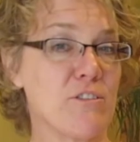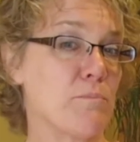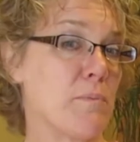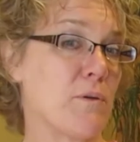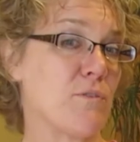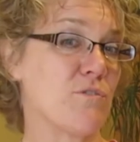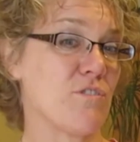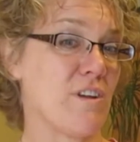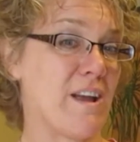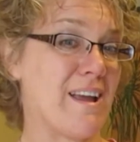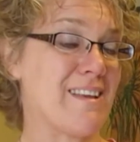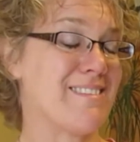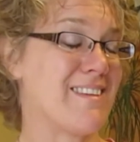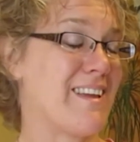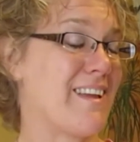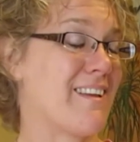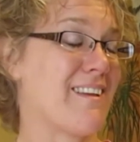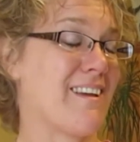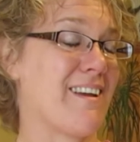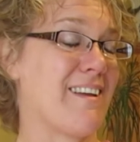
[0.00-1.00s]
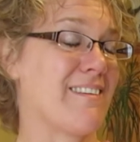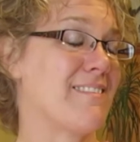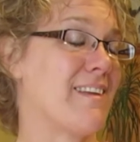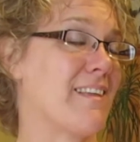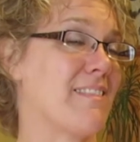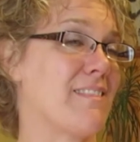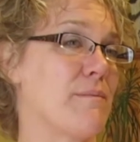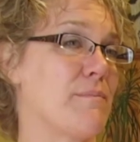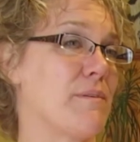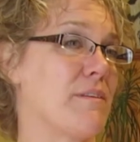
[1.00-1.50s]
exposure, I
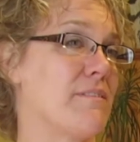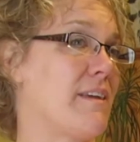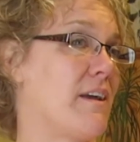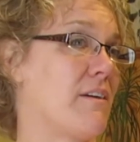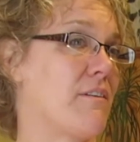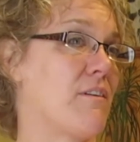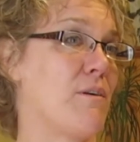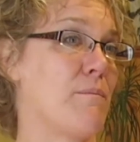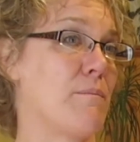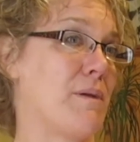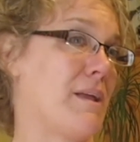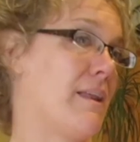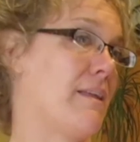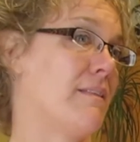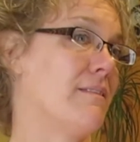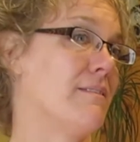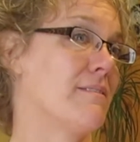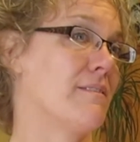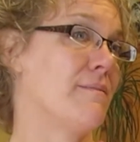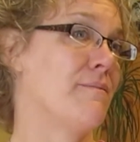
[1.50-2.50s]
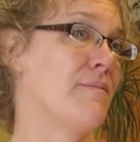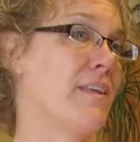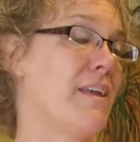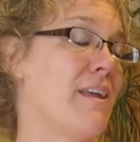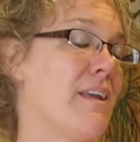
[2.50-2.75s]
take them to town hall meetings.